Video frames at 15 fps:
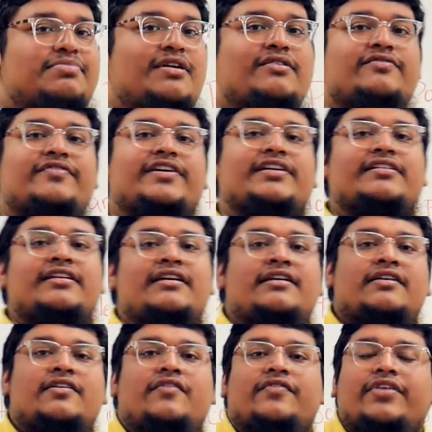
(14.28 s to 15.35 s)
perfect?
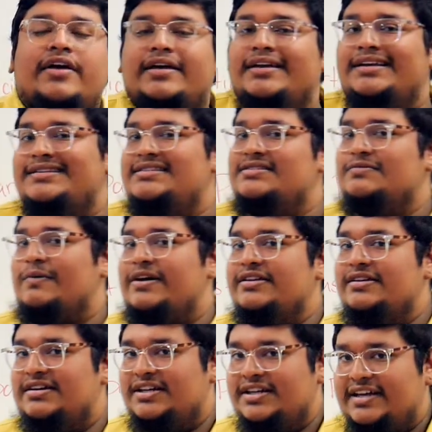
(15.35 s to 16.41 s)
The easiest way
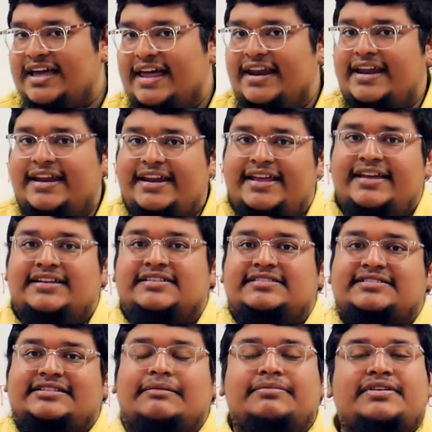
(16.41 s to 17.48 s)
you can look at it is
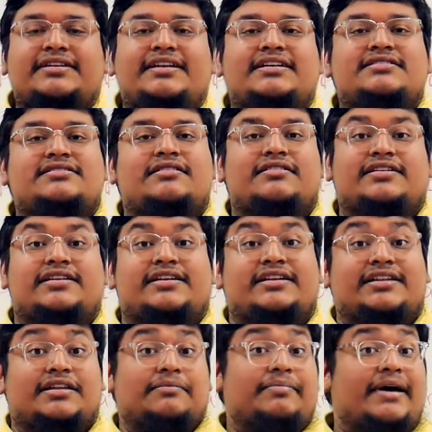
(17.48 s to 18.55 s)
something that started
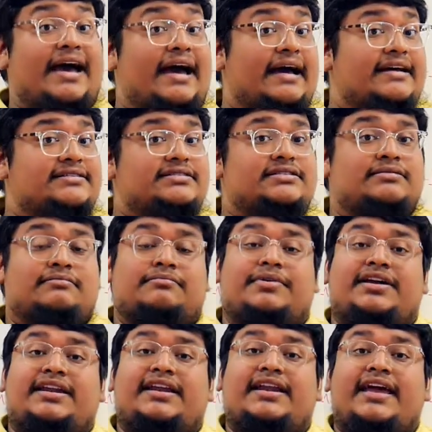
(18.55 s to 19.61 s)
in the past, but
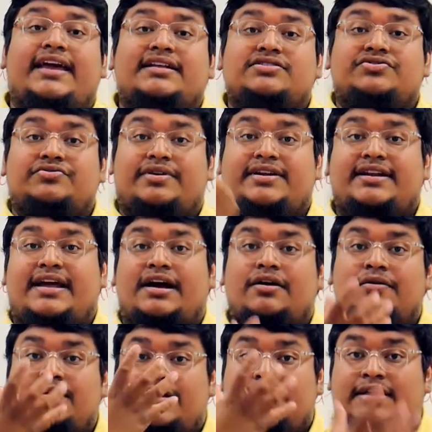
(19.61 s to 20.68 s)
it ends right now
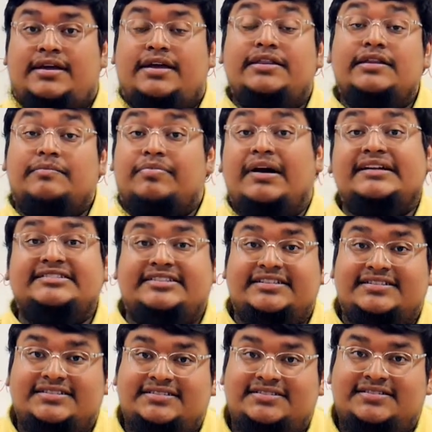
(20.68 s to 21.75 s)
in the
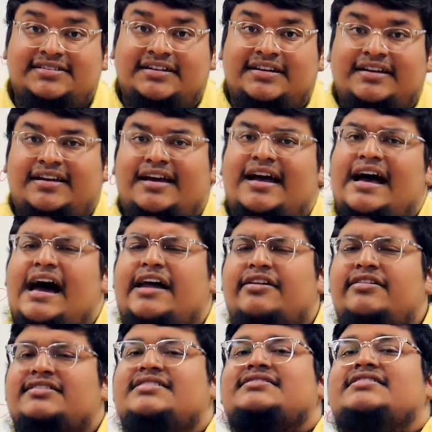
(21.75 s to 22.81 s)
present. I
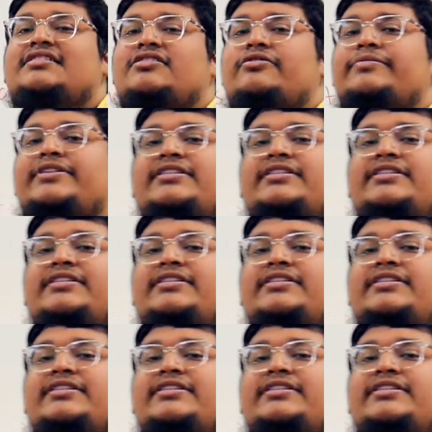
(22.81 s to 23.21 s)
know that sounds a little bit